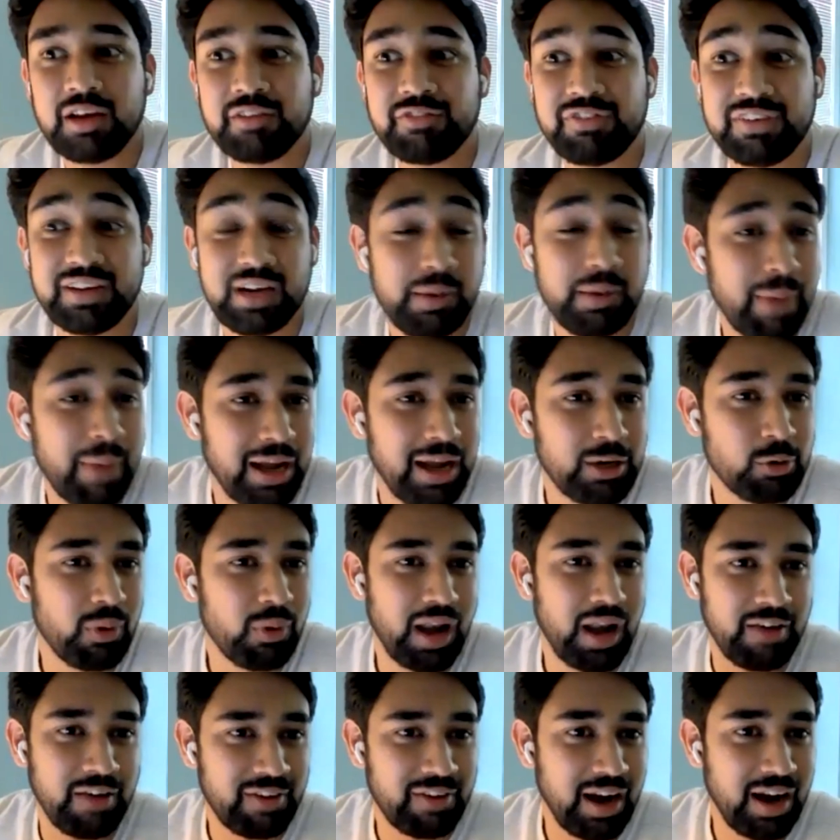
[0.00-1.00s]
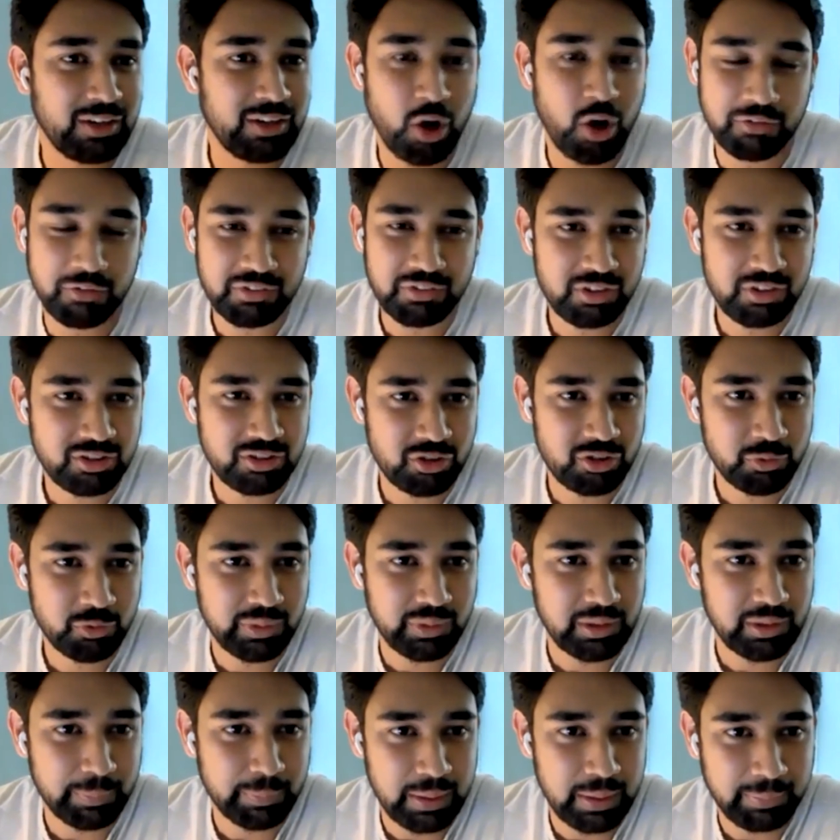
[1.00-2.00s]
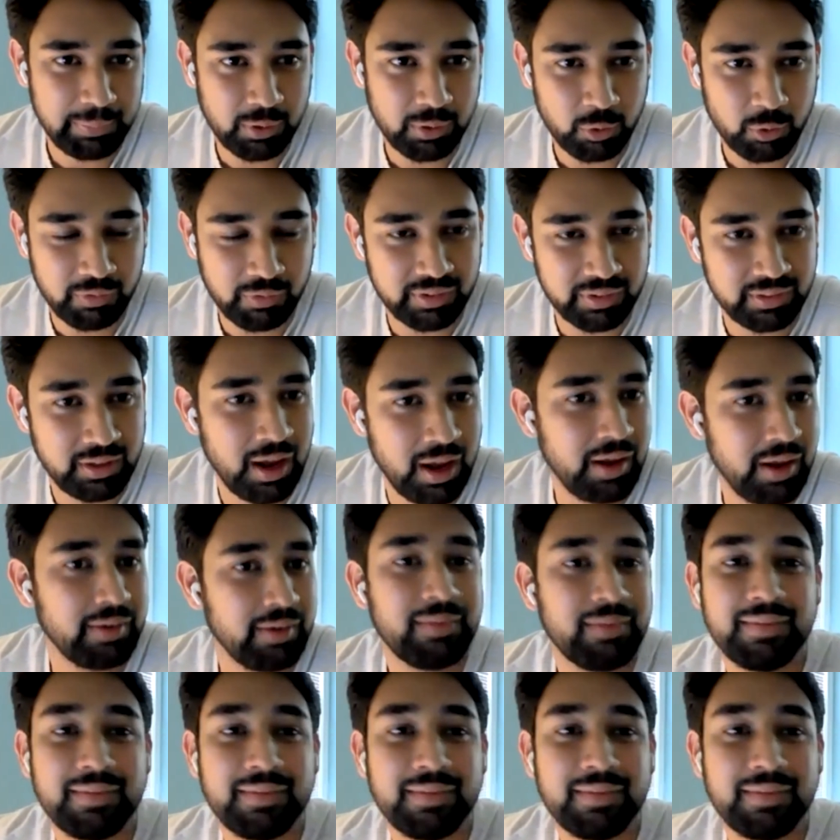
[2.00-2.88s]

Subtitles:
FIRA manual, I've had conversations with the people over there,